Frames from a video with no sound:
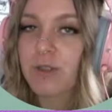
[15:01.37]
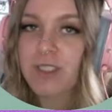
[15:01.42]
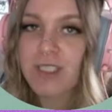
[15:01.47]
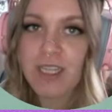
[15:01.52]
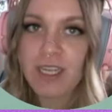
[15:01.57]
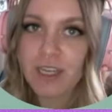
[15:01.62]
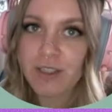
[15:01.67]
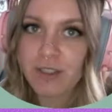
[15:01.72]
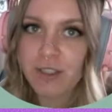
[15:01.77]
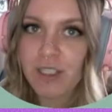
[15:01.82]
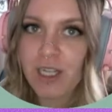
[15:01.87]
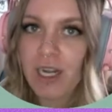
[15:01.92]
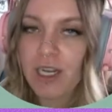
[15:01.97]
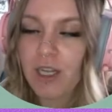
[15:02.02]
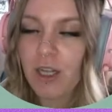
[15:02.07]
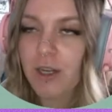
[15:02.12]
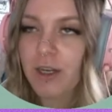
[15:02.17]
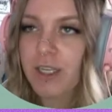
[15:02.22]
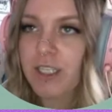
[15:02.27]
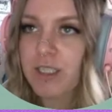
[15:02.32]
the other side of
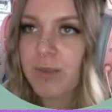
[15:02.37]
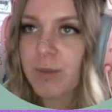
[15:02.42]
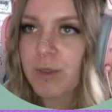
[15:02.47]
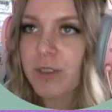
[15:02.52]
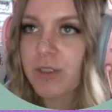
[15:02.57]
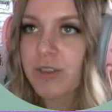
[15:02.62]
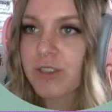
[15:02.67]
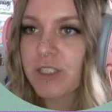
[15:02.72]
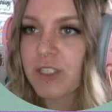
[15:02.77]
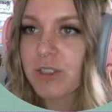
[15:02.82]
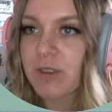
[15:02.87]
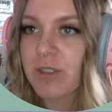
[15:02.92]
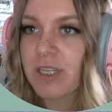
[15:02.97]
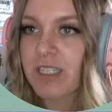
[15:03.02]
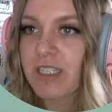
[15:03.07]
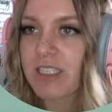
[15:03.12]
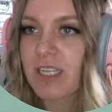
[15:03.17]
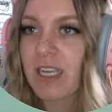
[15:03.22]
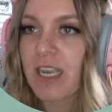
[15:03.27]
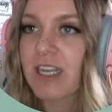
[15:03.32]
the hospital to
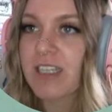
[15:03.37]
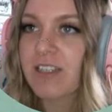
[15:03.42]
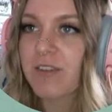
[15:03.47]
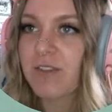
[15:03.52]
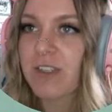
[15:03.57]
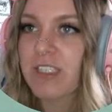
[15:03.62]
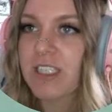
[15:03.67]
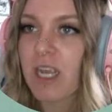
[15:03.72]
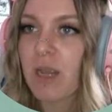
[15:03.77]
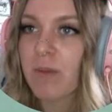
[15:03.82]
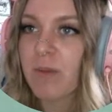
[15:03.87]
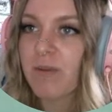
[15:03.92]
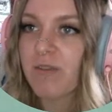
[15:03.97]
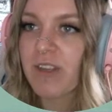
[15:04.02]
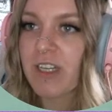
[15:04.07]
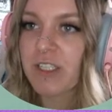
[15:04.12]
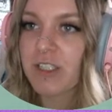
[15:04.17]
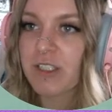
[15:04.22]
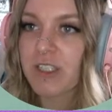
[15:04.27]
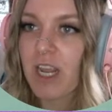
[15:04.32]
get a different type of
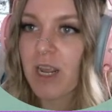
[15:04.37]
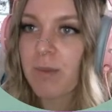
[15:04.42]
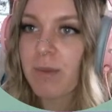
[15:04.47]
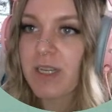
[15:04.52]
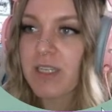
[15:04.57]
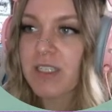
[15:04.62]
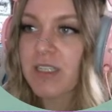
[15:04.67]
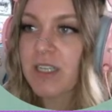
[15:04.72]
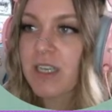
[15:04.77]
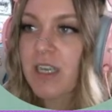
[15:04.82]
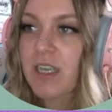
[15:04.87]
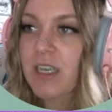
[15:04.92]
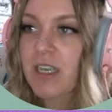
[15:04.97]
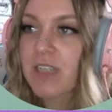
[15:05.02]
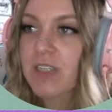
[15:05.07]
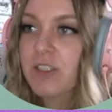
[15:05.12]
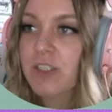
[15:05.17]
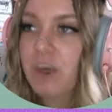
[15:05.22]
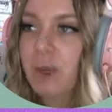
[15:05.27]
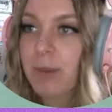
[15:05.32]
entertainment.
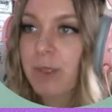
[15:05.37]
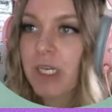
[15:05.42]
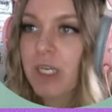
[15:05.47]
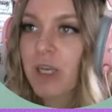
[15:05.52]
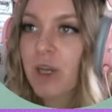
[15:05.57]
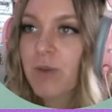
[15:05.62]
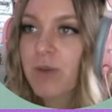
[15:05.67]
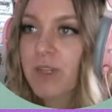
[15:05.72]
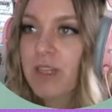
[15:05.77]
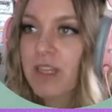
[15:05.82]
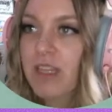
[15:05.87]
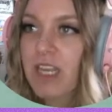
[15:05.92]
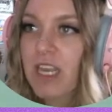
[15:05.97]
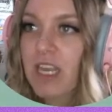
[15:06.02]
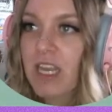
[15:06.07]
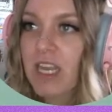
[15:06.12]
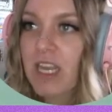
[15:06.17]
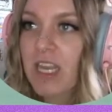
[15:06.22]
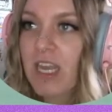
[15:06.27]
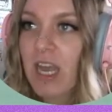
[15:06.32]
So I'm gonna go with
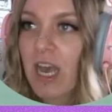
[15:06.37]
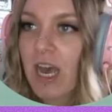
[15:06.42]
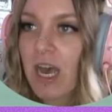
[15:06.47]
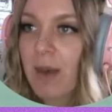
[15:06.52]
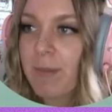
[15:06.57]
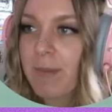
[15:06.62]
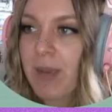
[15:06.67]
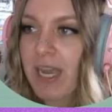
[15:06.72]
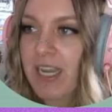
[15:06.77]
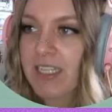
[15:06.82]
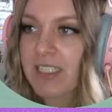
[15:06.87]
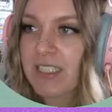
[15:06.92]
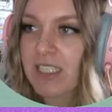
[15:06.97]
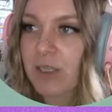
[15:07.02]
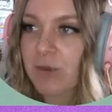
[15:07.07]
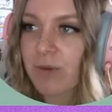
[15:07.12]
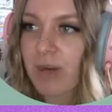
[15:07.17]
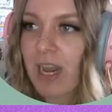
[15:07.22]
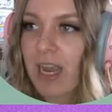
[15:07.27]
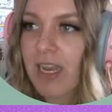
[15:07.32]
the
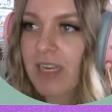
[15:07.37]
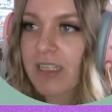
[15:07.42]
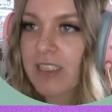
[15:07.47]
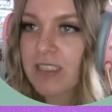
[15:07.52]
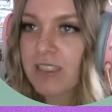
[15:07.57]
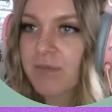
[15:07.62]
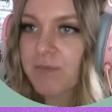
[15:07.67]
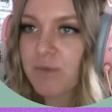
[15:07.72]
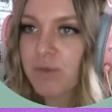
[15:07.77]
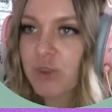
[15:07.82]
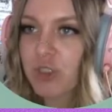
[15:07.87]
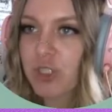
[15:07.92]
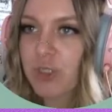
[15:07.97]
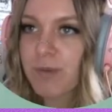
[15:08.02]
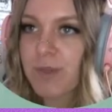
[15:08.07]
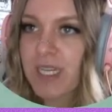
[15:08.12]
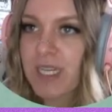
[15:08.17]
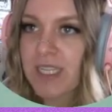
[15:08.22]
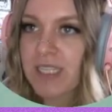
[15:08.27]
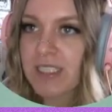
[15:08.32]
magazine racks. Should
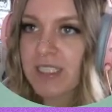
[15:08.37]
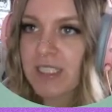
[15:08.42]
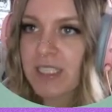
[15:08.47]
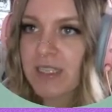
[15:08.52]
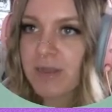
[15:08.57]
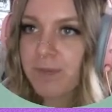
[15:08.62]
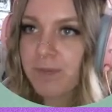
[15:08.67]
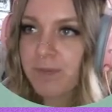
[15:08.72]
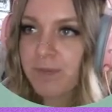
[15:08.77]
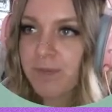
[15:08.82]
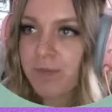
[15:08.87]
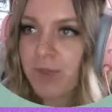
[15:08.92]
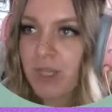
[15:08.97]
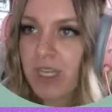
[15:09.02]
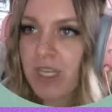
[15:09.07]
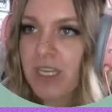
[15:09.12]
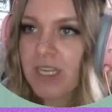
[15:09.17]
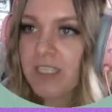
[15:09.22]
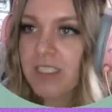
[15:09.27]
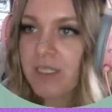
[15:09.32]
be easy
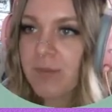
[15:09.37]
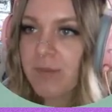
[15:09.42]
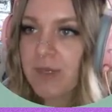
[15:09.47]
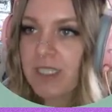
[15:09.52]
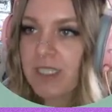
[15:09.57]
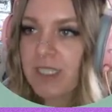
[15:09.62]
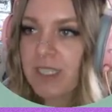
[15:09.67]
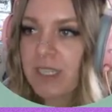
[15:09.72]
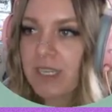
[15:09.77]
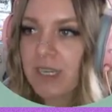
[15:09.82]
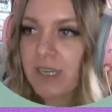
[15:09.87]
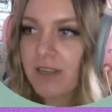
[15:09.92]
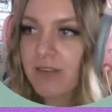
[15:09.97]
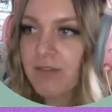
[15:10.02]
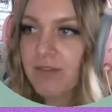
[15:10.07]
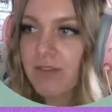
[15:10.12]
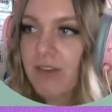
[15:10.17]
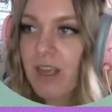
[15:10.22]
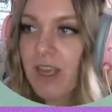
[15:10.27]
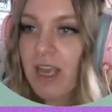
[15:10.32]
peasy
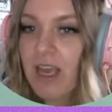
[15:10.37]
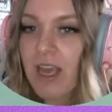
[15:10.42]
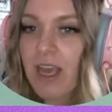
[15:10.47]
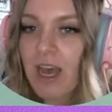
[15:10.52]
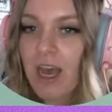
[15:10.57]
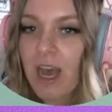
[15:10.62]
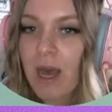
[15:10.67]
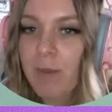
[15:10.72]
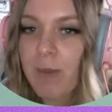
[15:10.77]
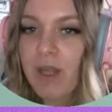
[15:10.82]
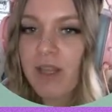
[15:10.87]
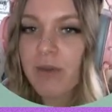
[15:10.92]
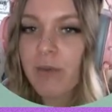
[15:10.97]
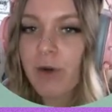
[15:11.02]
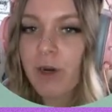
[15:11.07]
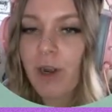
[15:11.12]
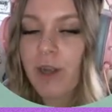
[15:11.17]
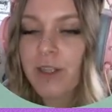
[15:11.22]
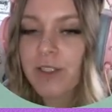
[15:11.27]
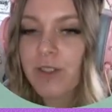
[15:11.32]
enough. And then
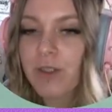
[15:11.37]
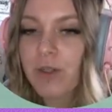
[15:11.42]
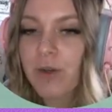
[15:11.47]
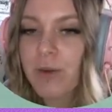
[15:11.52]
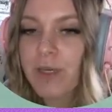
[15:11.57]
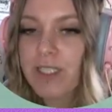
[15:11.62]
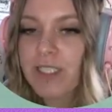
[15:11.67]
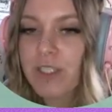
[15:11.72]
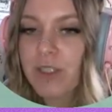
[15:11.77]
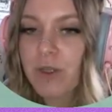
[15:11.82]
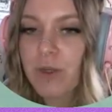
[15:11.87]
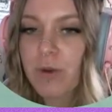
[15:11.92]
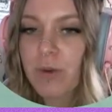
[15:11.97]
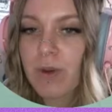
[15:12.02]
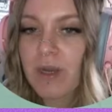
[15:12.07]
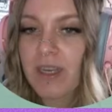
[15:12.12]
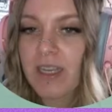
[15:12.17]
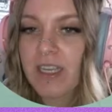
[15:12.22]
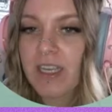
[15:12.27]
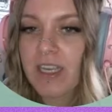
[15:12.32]
we're also going to
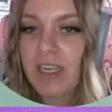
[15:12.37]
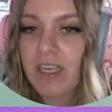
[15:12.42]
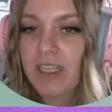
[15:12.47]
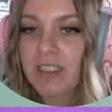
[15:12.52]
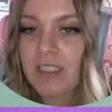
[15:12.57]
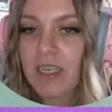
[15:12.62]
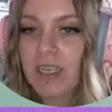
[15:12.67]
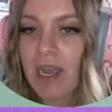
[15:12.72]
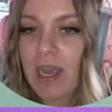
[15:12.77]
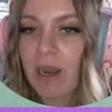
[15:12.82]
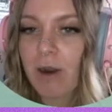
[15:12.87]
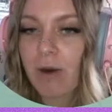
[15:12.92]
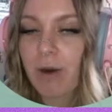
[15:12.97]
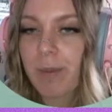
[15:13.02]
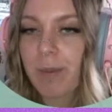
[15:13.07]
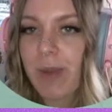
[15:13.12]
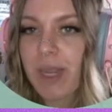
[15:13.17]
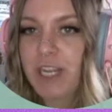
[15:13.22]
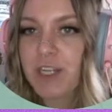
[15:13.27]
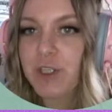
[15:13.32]
get
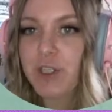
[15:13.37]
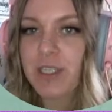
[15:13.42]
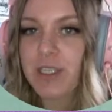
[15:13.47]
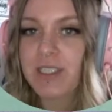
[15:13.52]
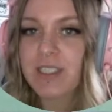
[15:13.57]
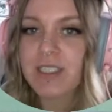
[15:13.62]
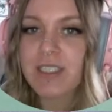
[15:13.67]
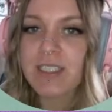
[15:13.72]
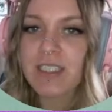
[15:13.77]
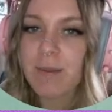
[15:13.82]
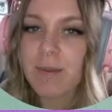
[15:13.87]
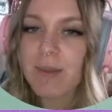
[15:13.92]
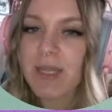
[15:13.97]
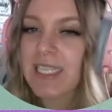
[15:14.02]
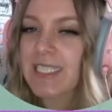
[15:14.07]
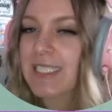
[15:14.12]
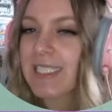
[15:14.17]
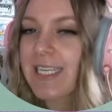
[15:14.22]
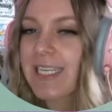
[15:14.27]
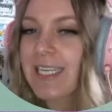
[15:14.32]
our patients
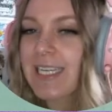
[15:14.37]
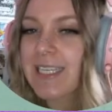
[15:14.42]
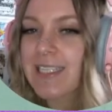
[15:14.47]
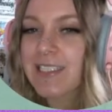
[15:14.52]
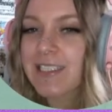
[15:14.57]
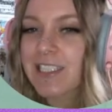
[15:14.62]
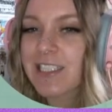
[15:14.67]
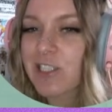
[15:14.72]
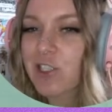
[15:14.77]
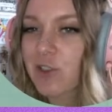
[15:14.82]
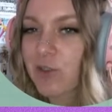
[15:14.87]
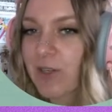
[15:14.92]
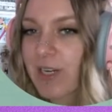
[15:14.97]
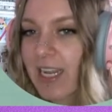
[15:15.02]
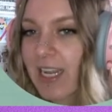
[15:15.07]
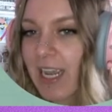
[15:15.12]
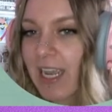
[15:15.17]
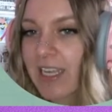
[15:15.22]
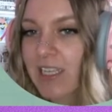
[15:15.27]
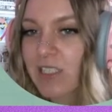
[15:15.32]
something to eat and to
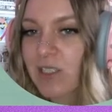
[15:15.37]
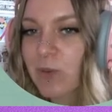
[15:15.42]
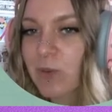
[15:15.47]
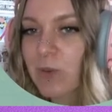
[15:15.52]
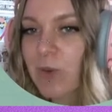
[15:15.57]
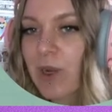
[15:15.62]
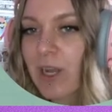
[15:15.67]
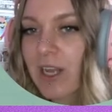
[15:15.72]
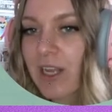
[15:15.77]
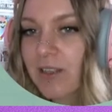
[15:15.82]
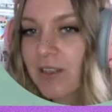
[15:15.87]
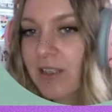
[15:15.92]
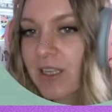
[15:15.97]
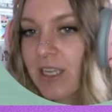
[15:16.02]
drink as well.